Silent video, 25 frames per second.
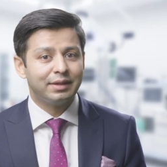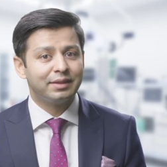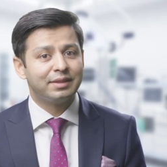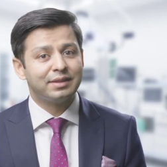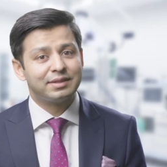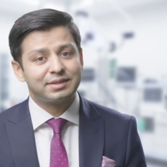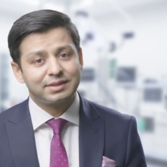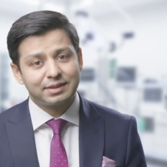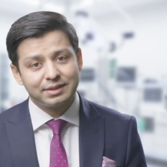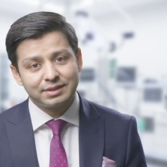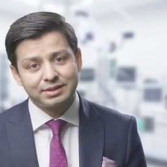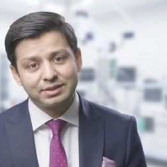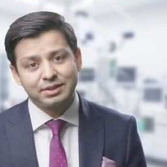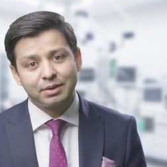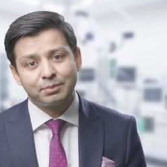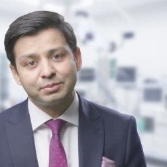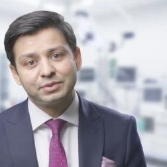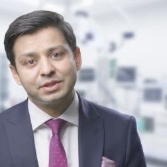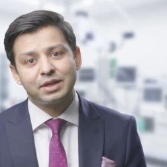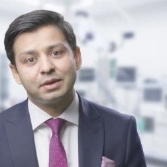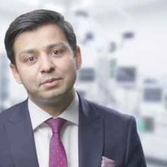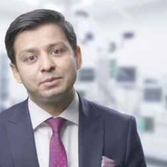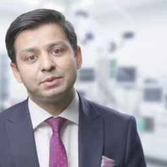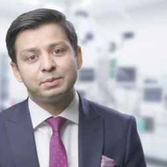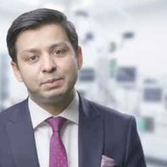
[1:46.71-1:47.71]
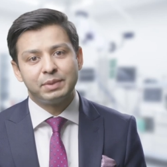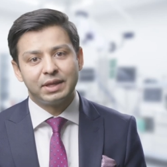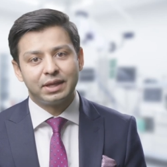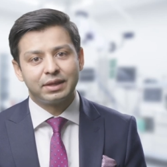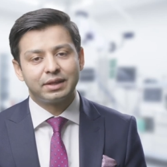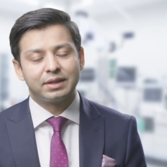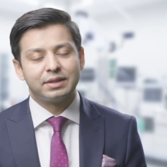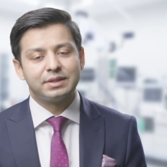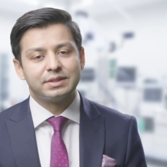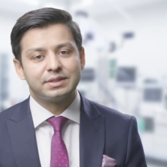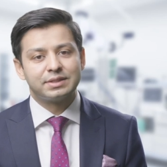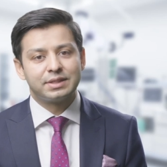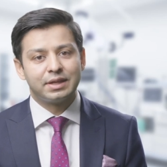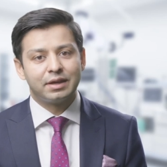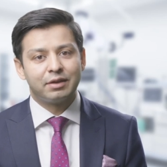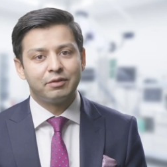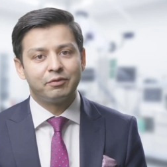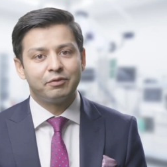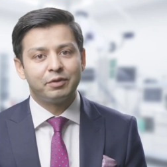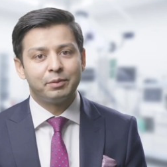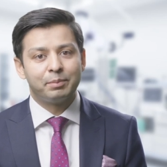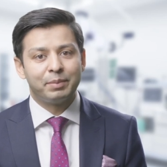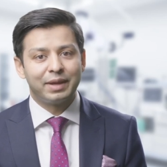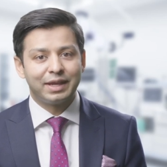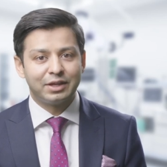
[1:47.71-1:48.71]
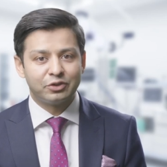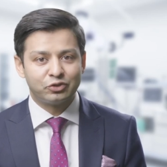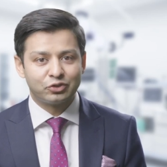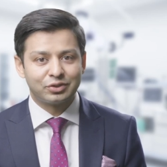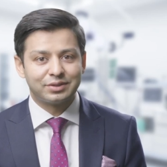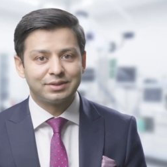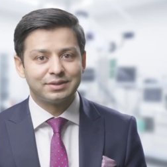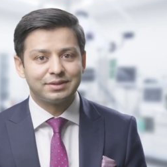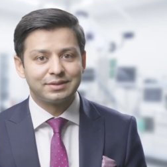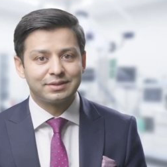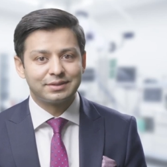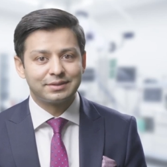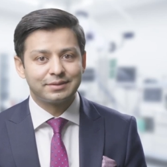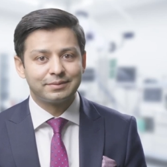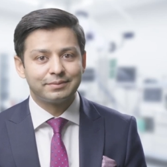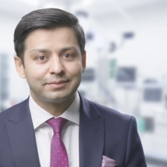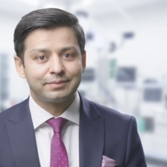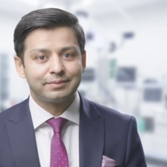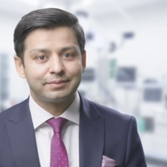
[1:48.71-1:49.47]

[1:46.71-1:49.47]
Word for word: This can sometimes be a concern for patients.